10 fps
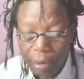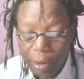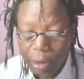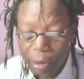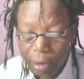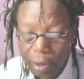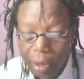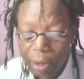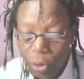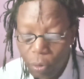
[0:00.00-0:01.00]

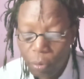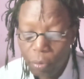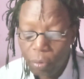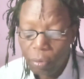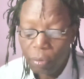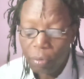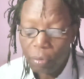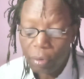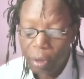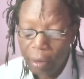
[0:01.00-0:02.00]
the two
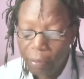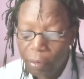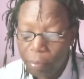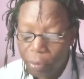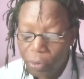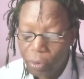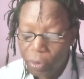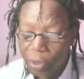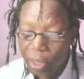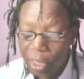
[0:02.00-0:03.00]
W
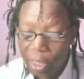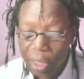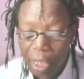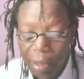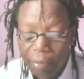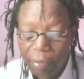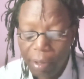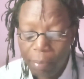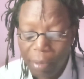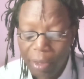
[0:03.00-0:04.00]
bosons each have
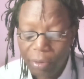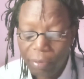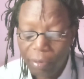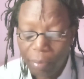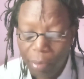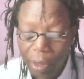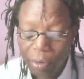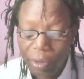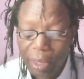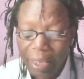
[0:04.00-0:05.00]
a mass of
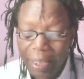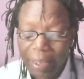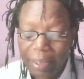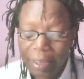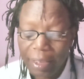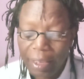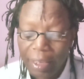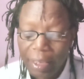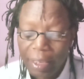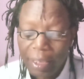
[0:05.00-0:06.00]
about 80
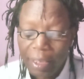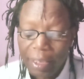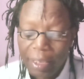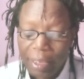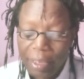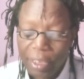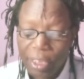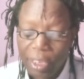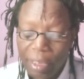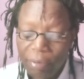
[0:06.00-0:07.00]

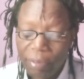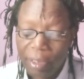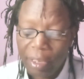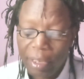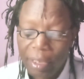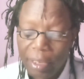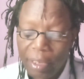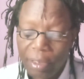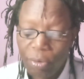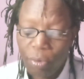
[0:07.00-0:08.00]
GeV,
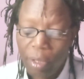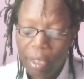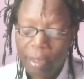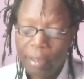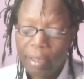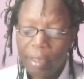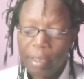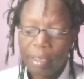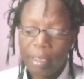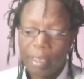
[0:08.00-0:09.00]
C squared,
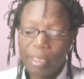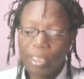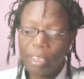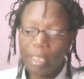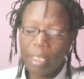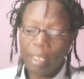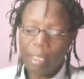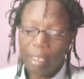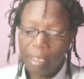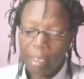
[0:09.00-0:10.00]
giga
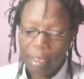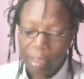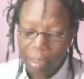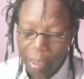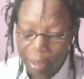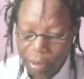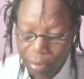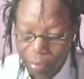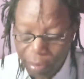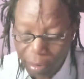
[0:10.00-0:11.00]

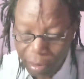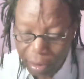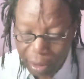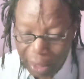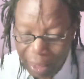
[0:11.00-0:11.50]
electron volts,